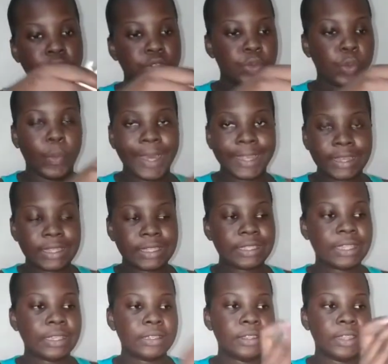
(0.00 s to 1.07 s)
to wet
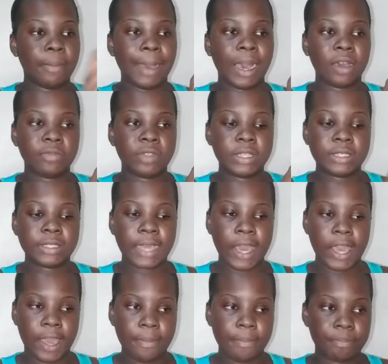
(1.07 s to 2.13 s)
the back of the
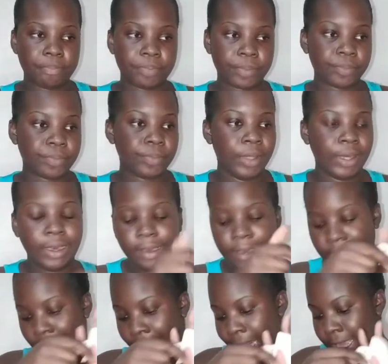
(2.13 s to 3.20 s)
tape
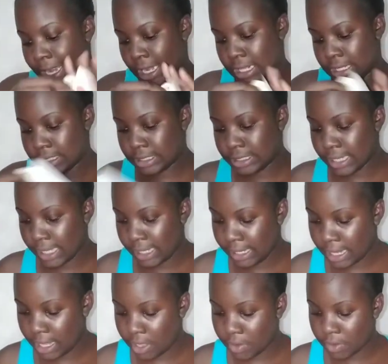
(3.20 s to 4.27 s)
and then just stick it
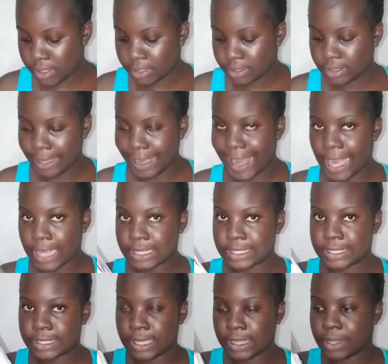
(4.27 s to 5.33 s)
down and
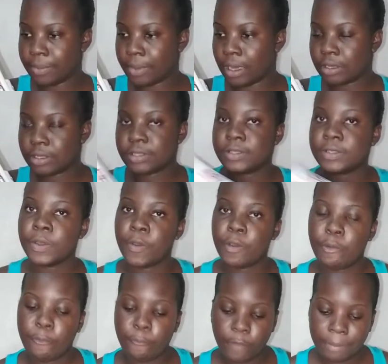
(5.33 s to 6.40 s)
seal the box
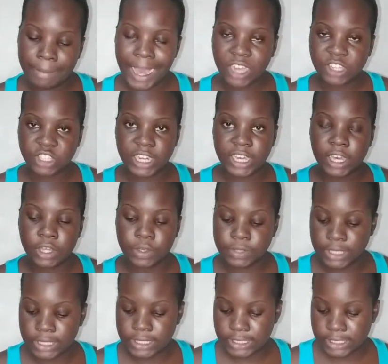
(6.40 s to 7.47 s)
when we actually can use
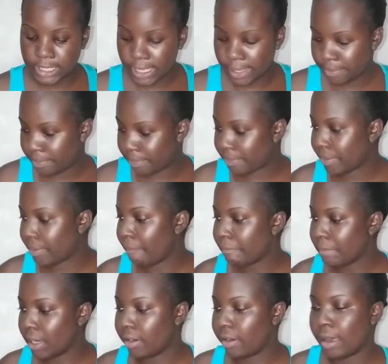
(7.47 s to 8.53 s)
the tape
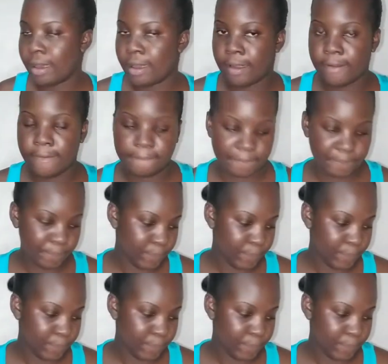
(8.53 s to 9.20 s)
me go um